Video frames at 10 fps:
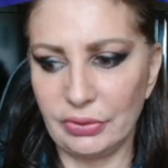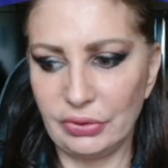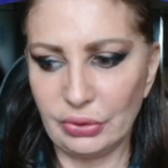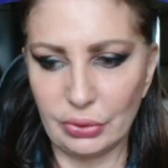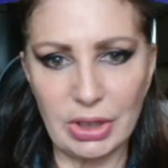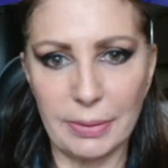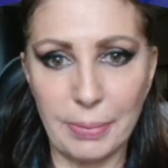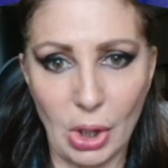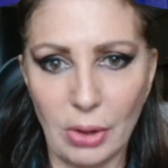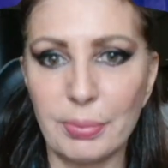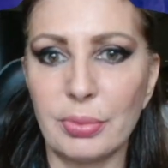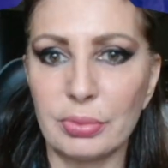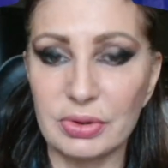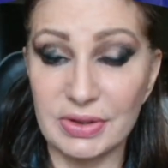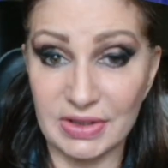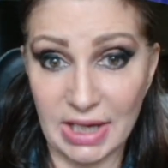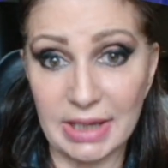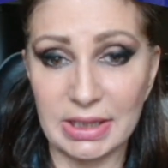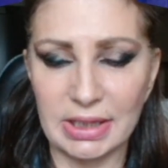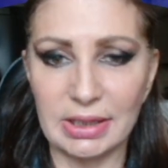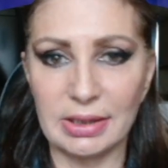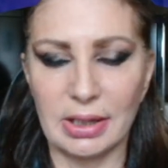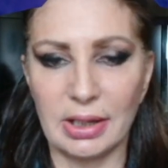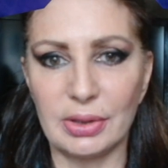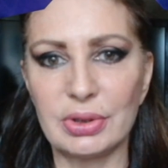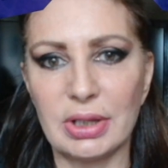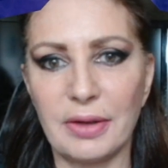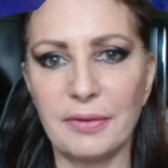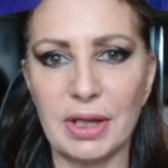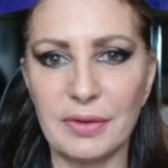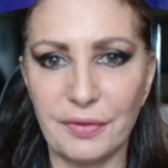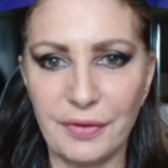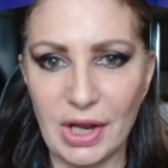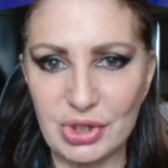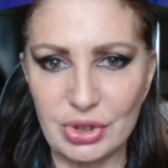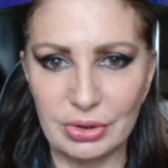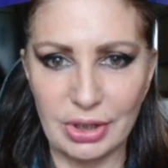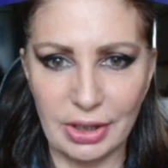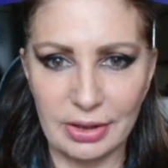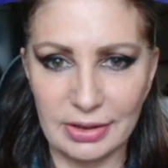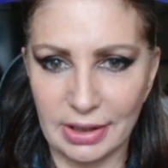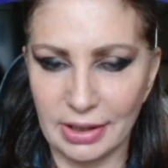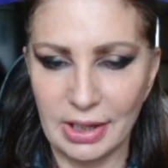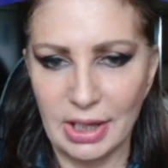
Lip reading: to keep on study and in fashion and